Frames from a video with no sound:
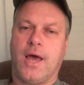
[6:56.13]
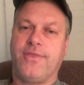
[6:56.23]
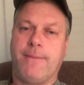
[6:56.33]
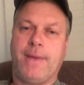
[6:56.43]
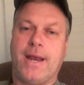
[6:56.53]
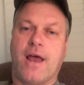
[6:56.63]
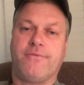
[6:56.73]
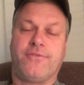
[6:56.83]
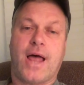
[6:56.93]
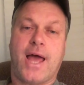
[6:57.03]
They may
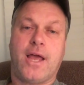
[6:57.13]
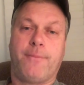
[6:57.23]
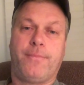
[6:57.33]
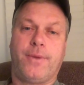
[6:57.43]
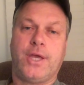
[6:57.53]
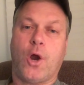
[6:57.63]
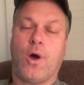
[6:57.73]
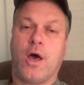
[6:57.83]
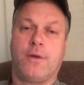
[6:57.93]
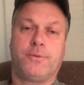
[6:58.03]
not fly up
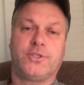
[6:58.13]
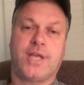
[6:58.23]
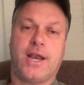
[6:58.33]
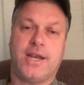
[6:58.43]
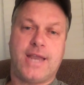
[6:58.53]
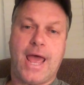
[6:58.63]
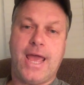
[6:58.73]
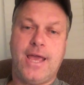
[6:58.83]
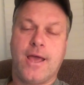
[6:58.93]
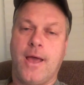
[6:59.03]
100% a
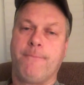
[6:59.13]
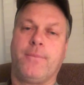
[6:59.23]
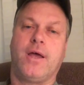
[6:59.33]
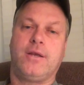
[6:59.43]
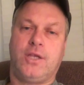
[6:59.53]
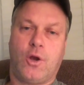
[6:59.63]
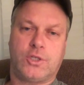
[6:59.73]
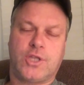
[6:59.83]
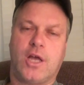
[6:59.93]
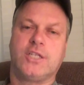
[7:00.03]
day, but
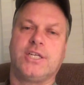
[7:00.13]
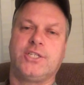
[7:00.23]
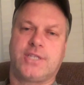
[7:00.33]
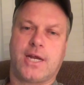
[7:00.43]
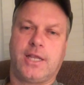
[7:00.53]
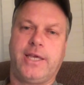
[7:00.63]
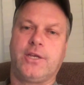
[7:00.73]
as long as they steadily